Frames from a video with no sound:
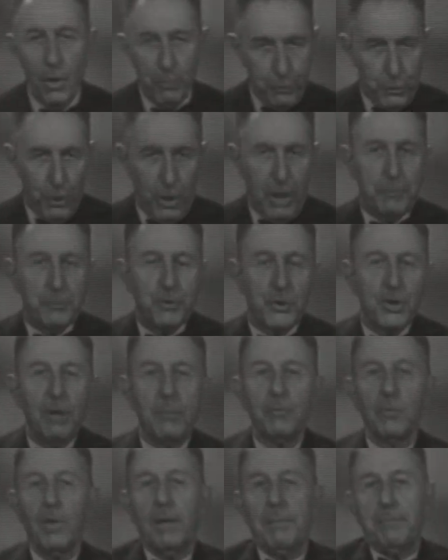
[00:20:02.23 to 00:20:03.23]
Perhaps
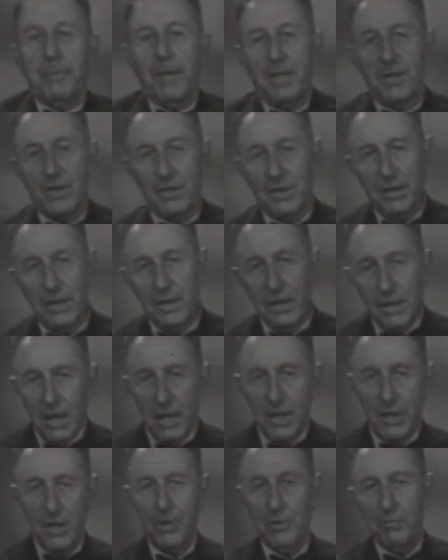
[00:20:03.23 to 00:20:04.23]
some were present in
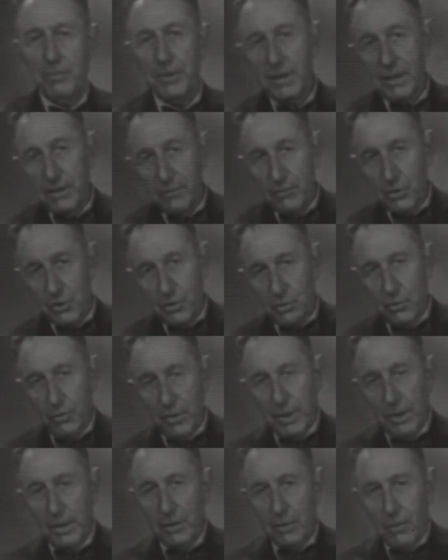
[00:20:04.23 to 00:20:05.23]
nature, but if so,
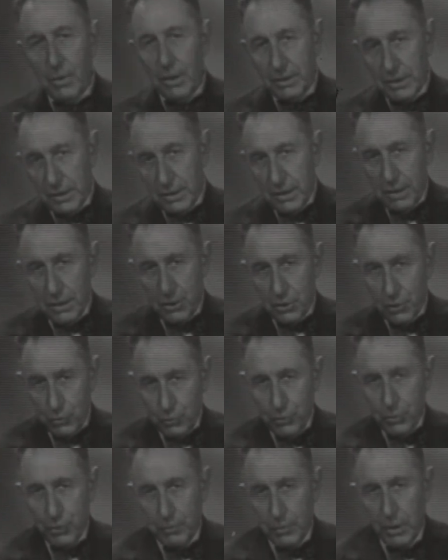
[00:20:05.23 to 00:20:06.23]
in quantities
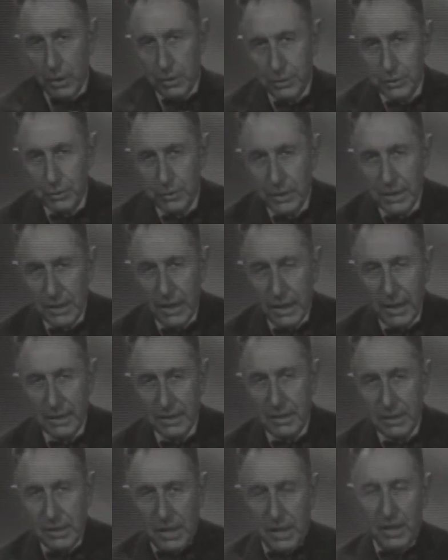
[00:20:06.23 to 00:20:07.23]
too small to attract
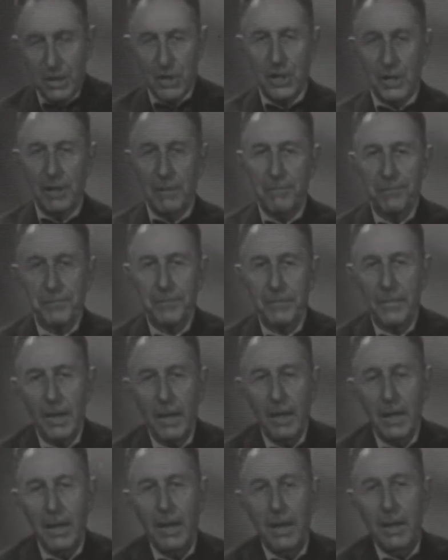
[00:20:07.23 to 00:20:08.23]
attention.
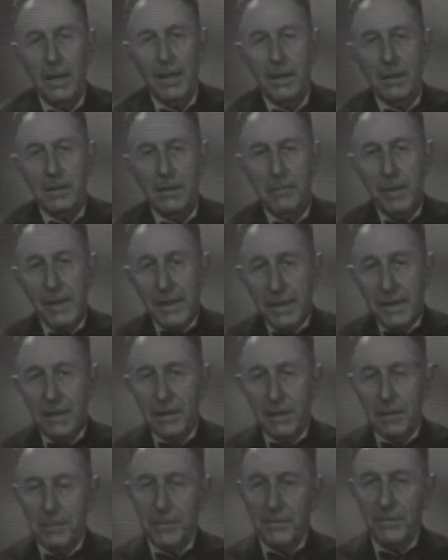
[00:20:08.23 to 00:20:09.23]
The
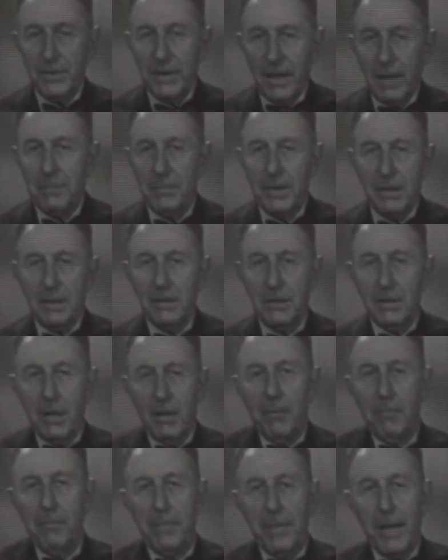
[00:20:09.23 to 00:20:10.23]
building up of a chemical
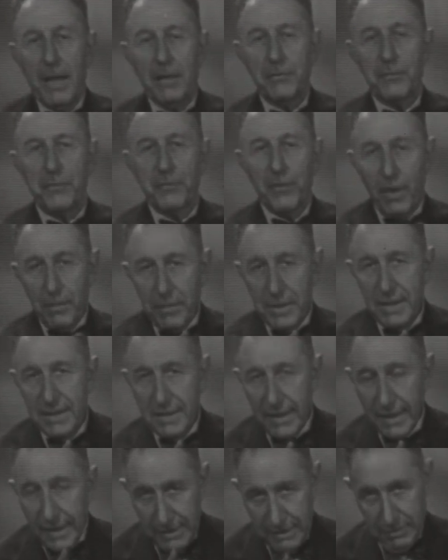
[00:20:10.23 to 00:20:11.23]
compound from
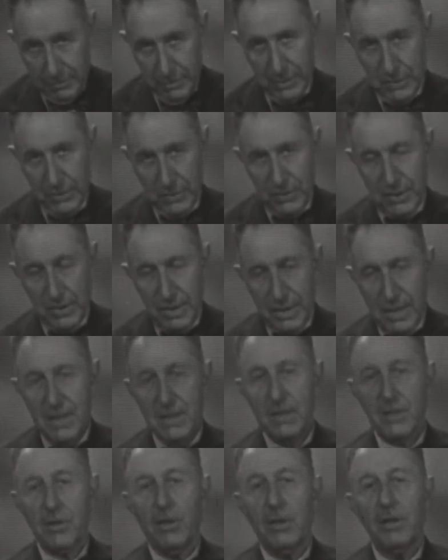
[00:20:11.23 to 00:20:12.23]
its elements
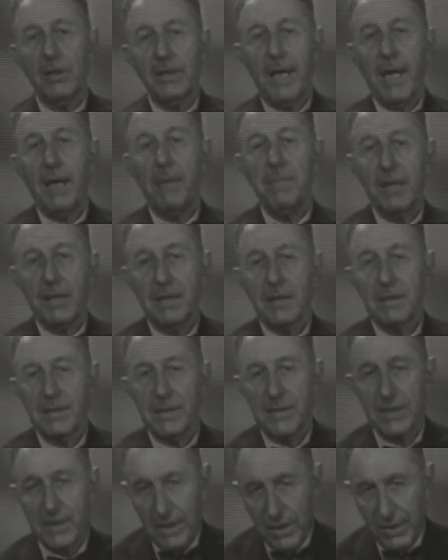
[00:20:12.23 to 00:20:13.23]
is called chemical
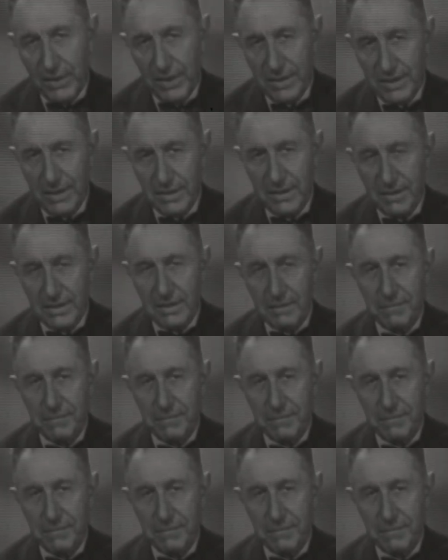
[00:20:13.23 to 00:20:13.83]
synthesis.